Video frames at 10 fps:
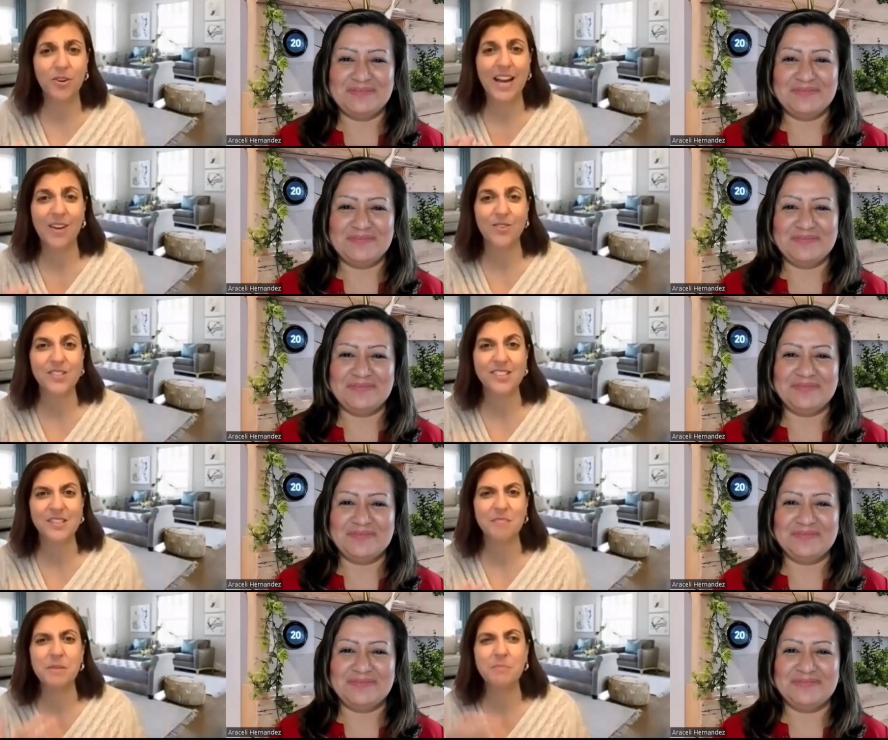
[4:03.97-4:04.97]
Speaker 1: your houses?
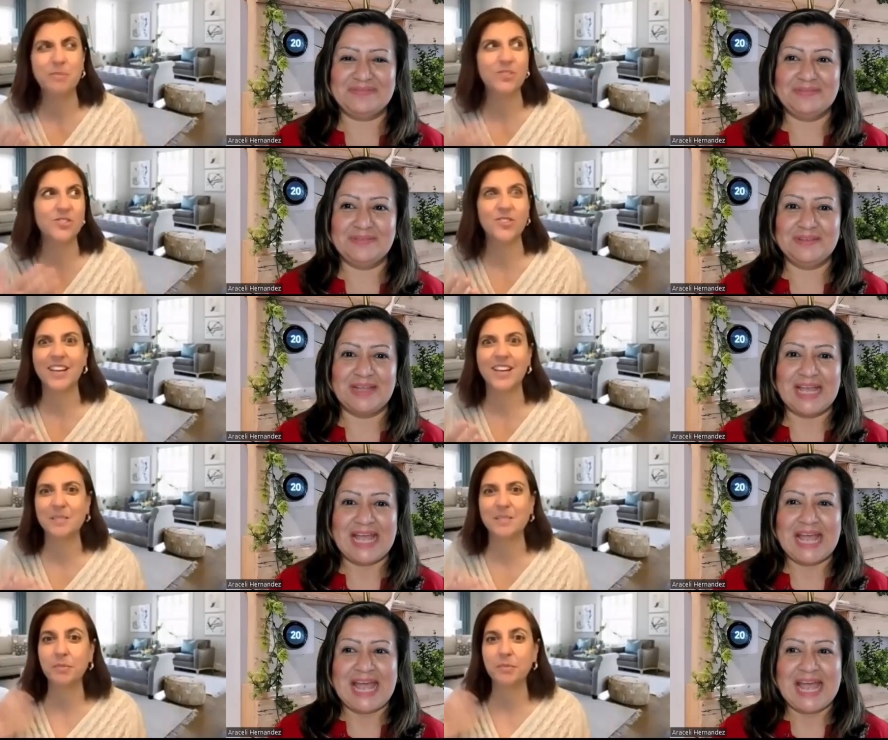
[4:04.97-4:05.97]
Some people do that.
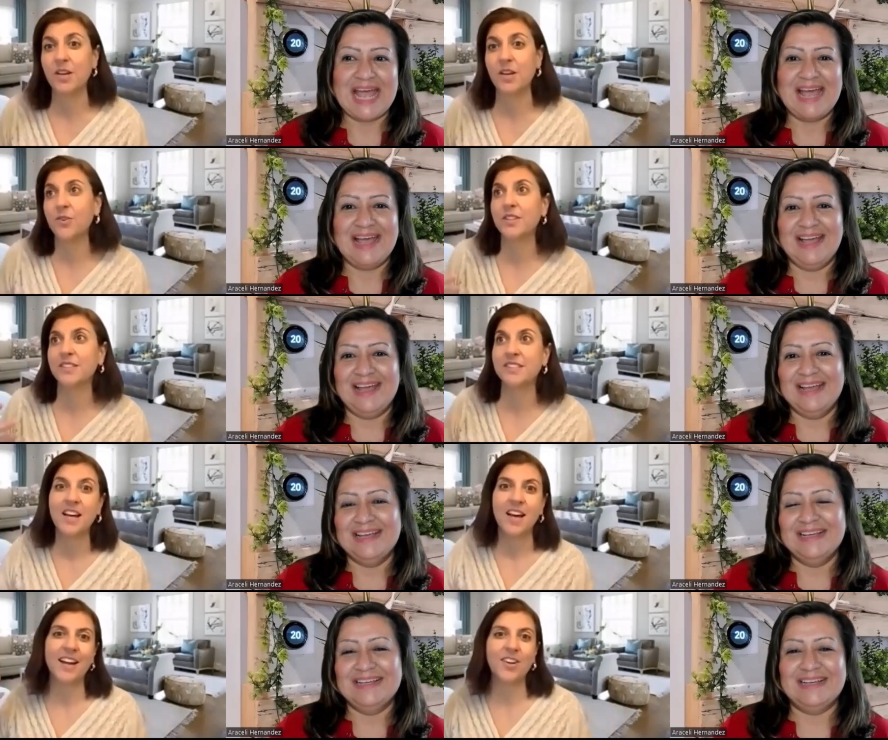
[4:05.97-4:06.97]
Some people say, "Oh, this
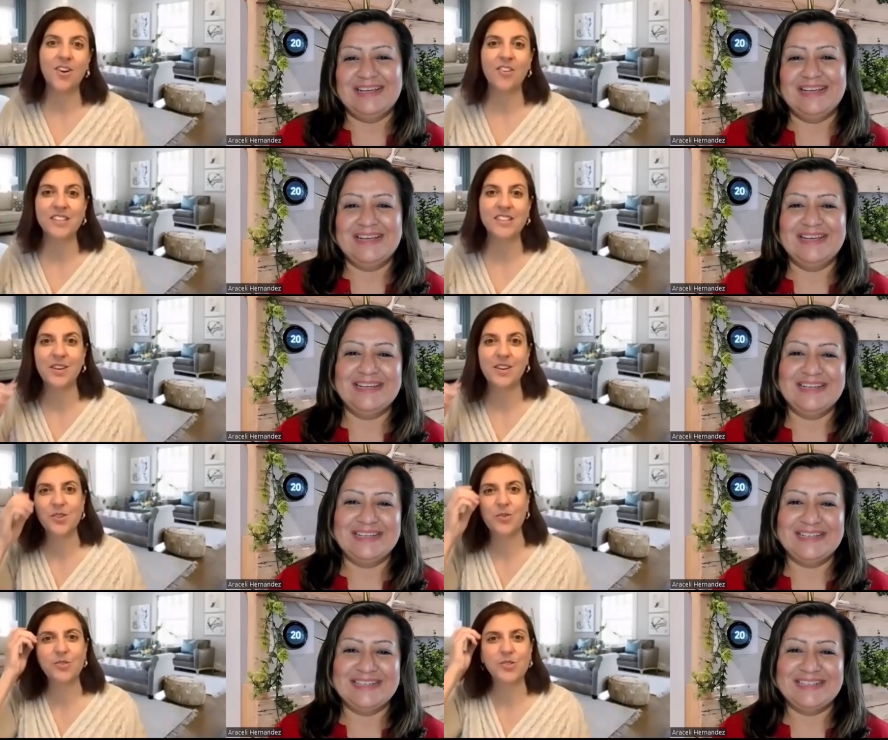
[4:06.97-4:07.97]
I call this house
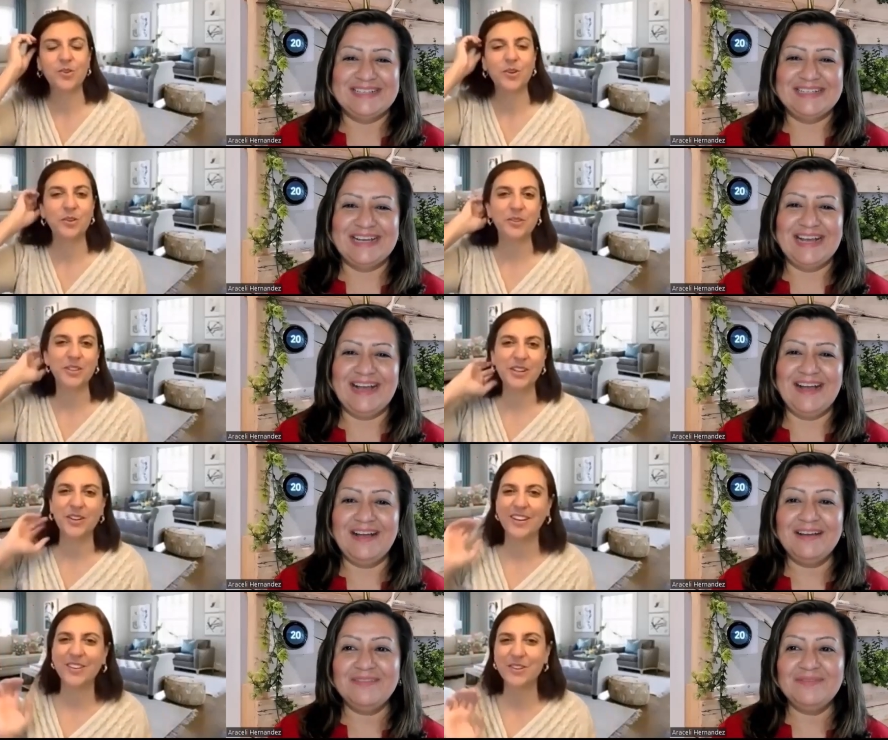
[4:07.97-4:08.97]
so and so," or you know,
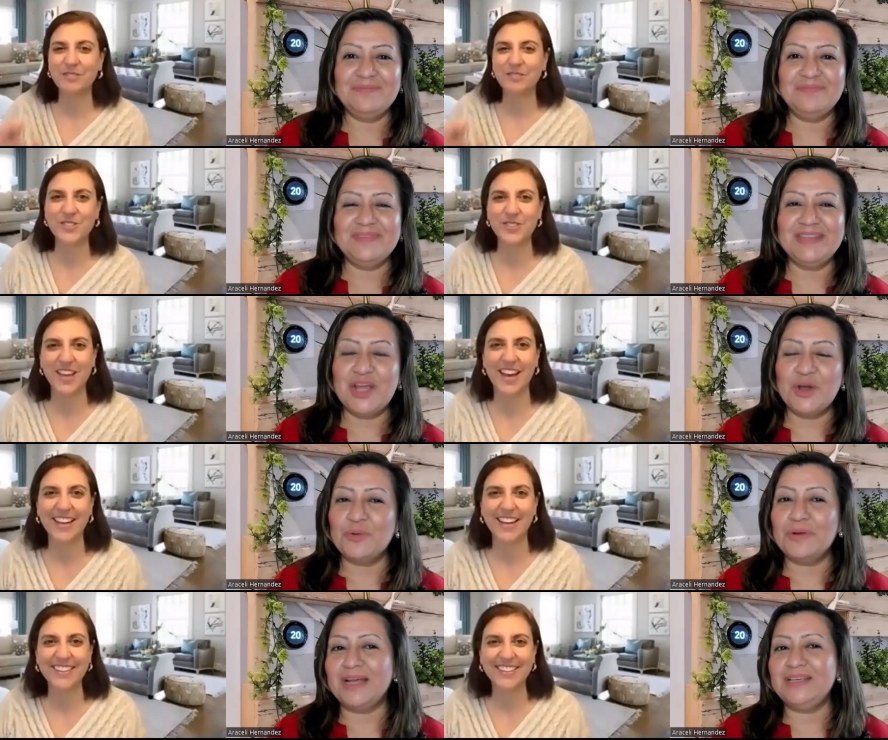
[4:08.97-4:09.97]
I don't um, know. Do
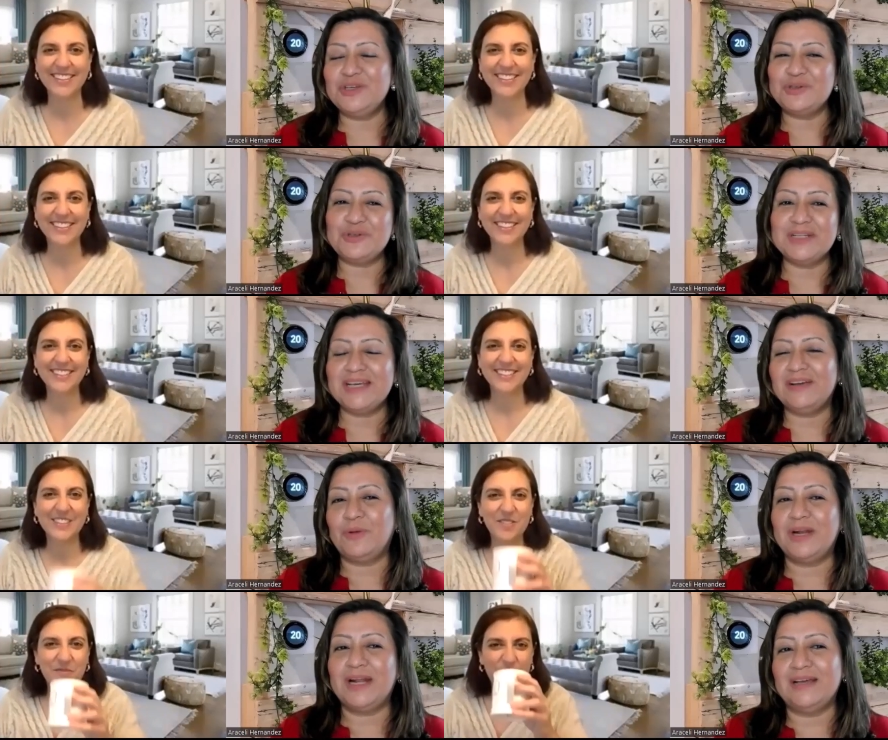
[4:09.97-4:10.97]
no,
Speaker 2: I usually
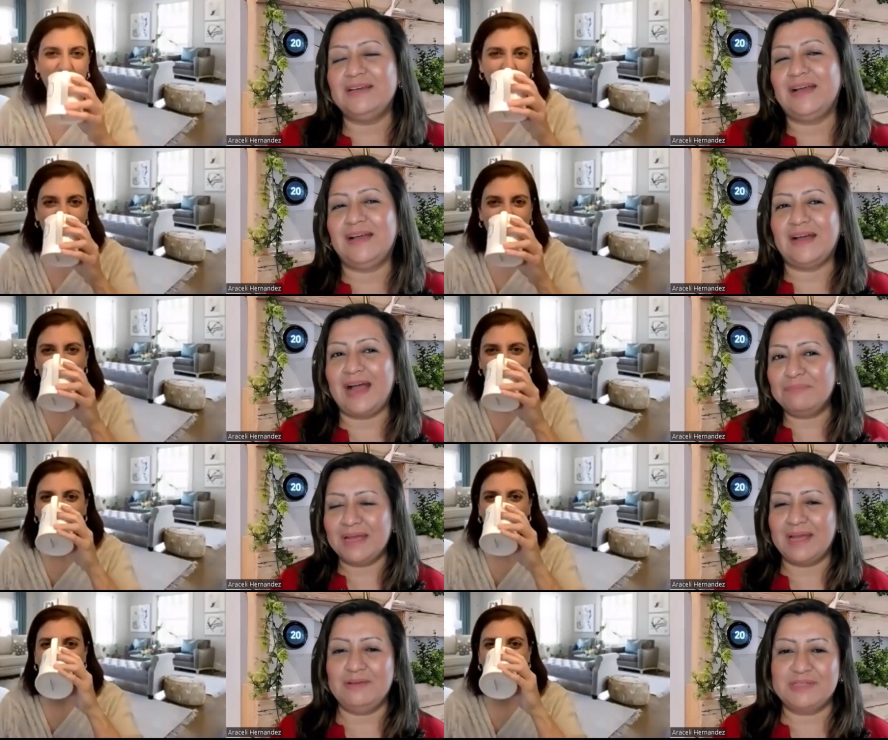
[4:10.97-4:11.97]
when I have
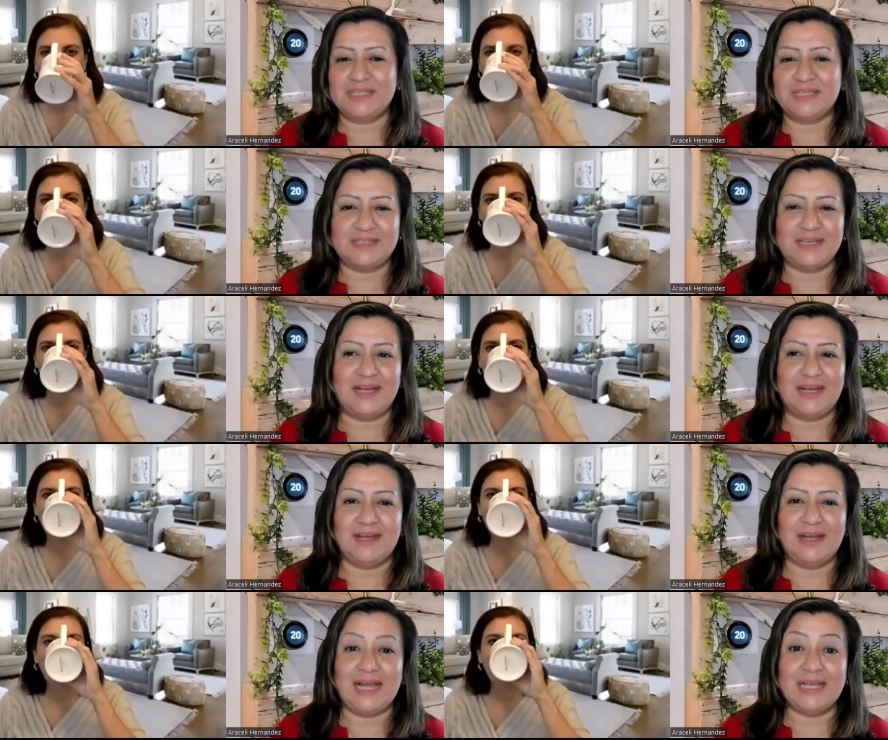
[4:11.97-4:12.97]
my houses,
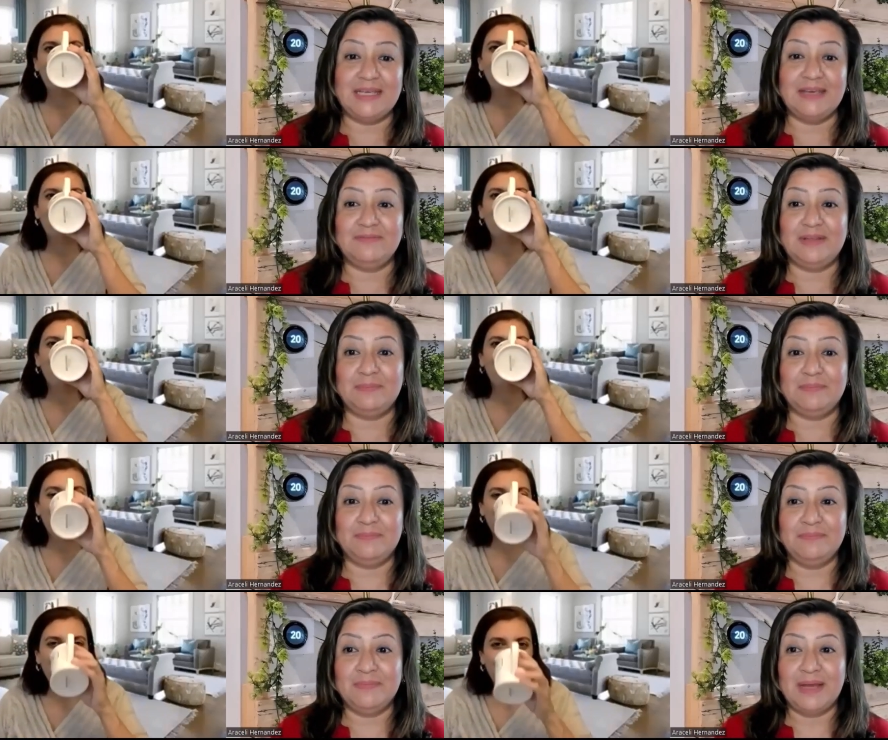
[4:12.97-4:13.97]
uh, I give
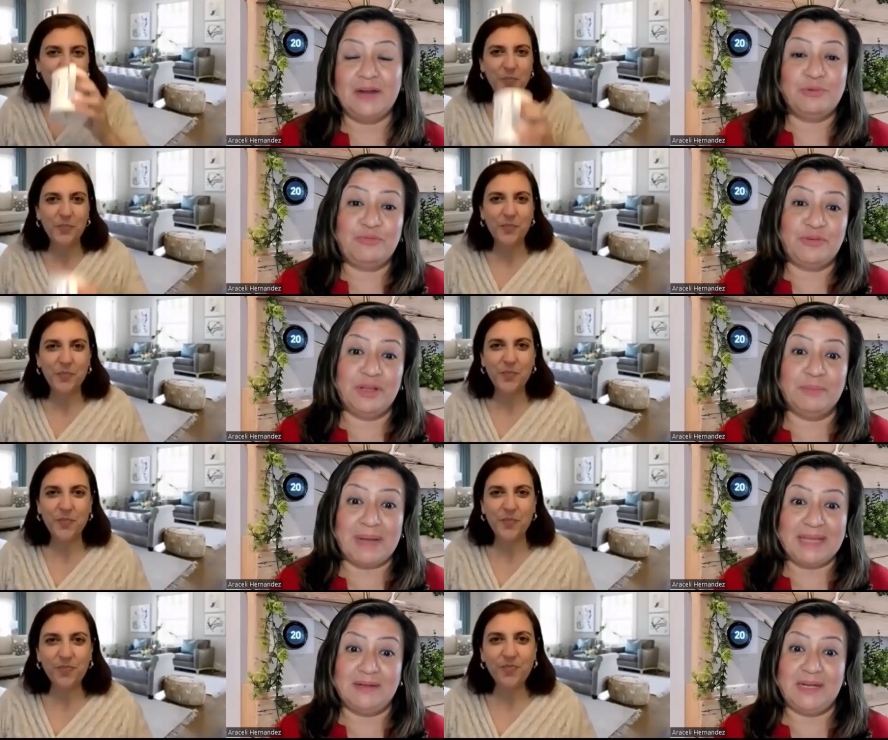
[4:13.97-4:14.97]
them, I refer them
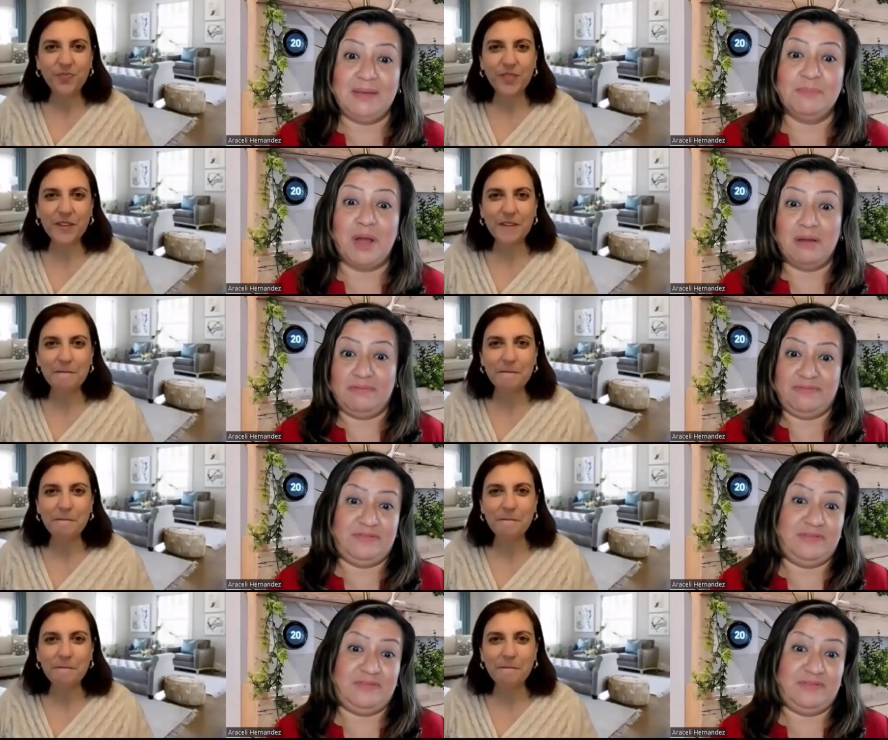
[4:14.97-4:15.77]
by the name of